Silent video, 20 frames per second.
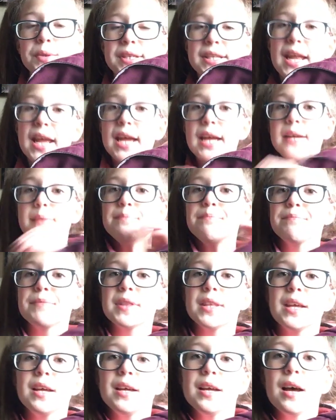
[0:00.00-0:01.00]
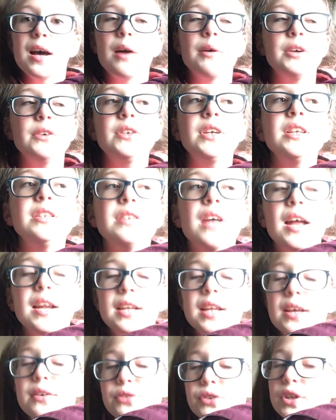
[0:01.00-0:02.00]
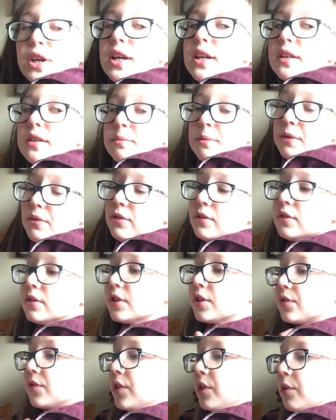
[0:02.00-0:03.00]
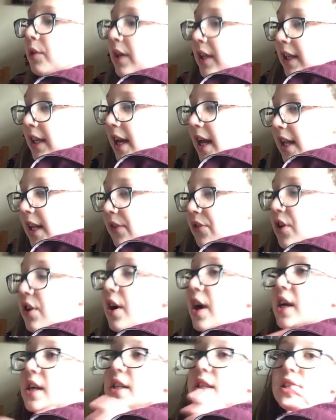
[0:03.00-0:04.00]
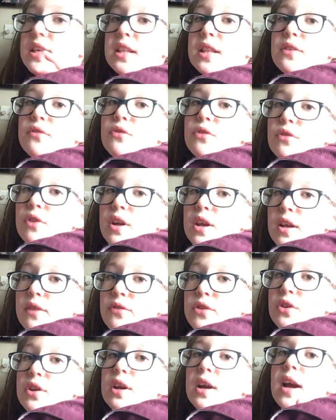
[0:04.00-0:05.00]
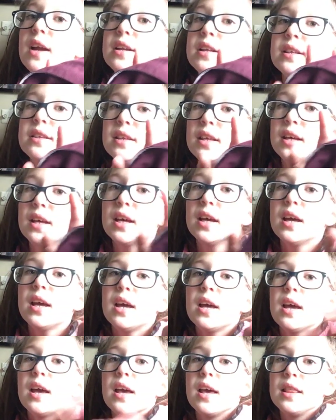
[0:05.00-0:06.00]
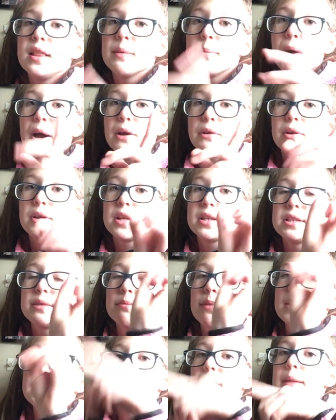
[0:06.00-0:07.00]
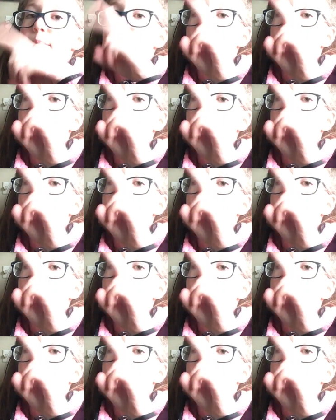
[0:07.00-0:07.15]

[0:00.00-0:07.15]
today, oh, you guys, if you guys, before just do again, if you hear anything, in the, if you hear anything in the background, like my dad,